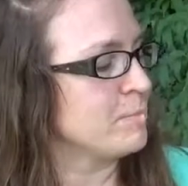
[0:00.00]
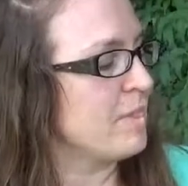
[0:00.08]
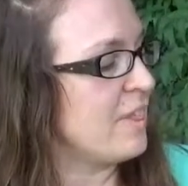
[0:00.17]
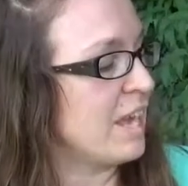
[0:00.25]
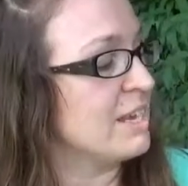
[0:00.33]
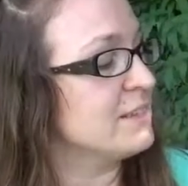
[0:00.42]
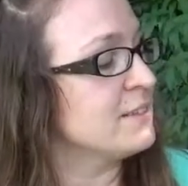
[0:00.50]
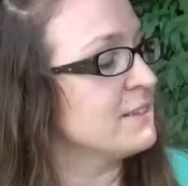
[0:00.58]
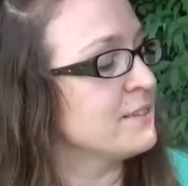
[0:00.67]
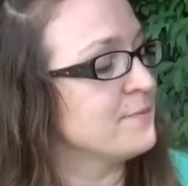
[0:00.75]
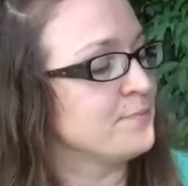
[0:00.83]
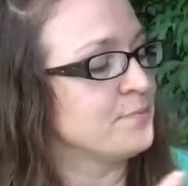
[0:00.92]

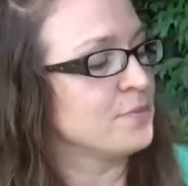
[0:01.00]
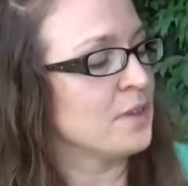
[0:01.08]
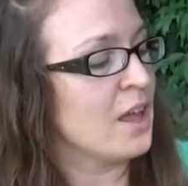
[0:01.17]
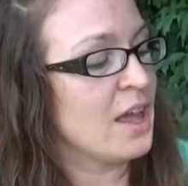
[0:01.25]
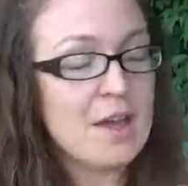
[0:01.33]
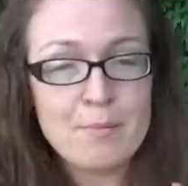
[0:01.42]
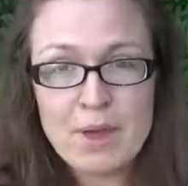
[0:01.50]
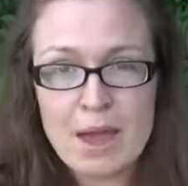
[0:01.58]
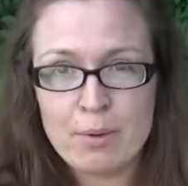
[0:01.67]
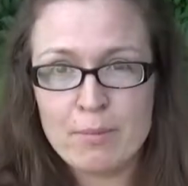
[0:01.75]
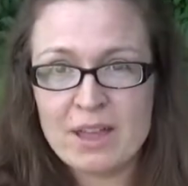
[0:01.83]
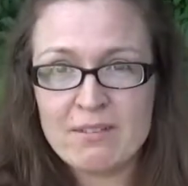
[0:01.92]
these.
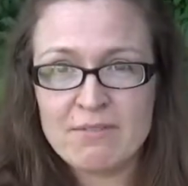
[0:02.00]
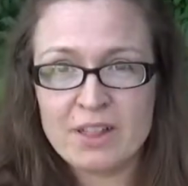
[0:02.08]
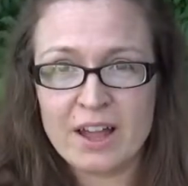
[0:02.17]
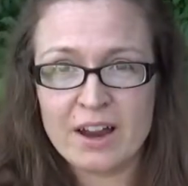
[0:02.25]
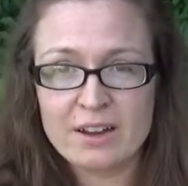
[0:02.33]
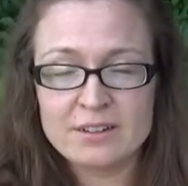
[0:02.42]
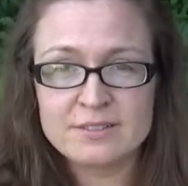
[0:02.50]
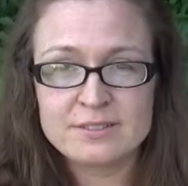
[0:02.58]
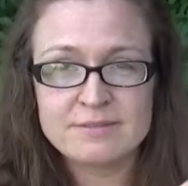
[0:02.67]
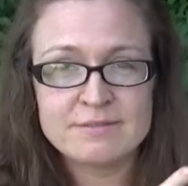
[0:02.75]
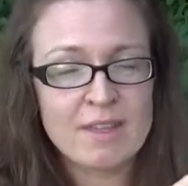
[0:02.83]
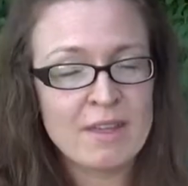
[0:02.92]
Paper Mate Flair,
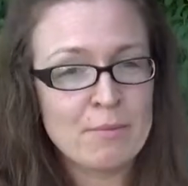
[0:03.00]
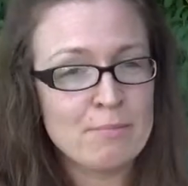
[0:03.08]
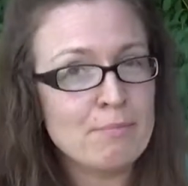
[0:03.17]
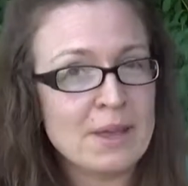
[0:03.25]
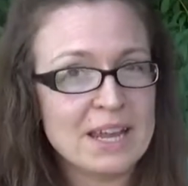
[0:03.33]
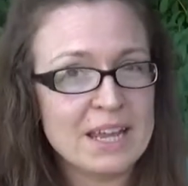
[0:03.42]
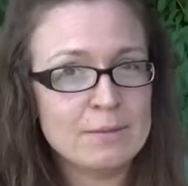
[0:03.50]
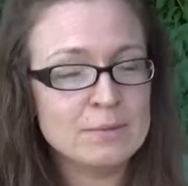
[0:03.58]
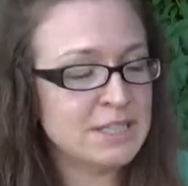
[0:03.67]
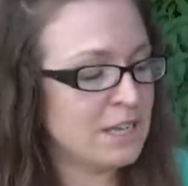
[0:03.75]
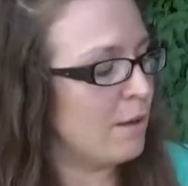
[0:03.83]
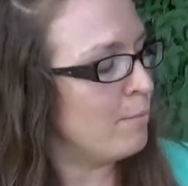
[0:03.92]
medium
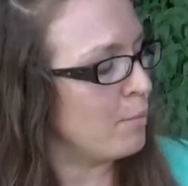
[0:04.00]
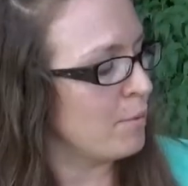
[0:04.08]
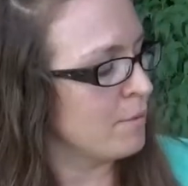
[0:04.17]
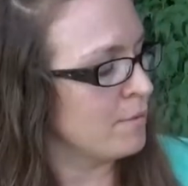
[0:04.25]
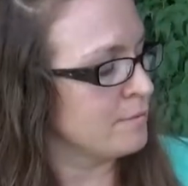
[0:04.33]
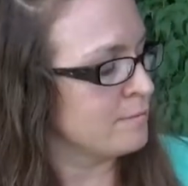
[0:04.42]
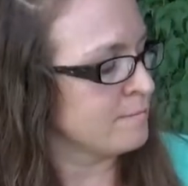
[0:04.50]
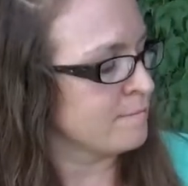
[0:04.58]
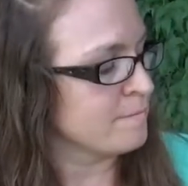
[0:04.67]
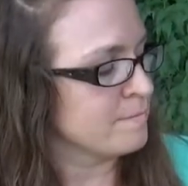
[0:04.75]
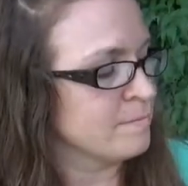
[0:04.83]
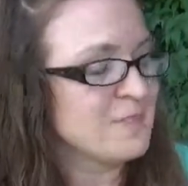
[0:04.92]
tip,
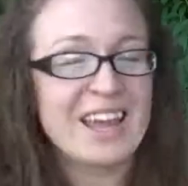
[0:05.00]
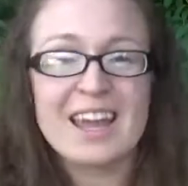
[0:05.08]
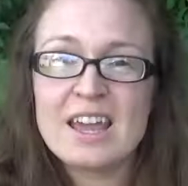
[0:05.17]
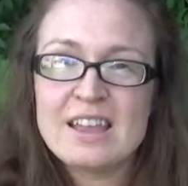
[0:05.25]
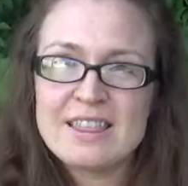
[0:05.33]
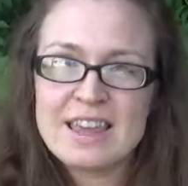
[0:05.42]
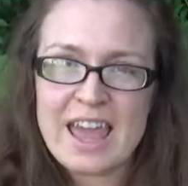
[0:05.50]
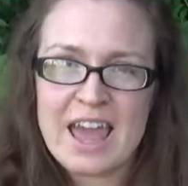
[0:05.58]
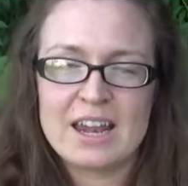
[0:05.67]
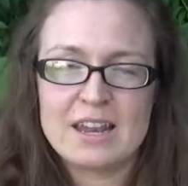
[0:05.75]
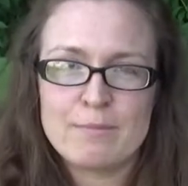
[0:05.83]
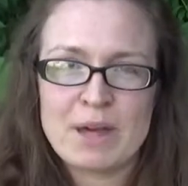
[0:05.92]
in the
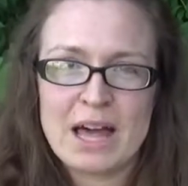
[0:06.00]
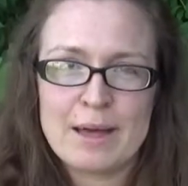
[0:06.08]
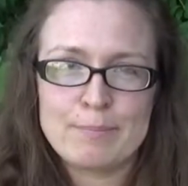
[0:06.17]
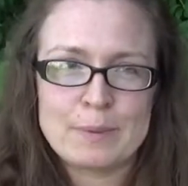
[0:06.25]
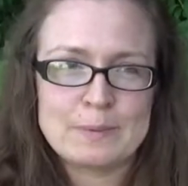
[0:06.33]
candy pop.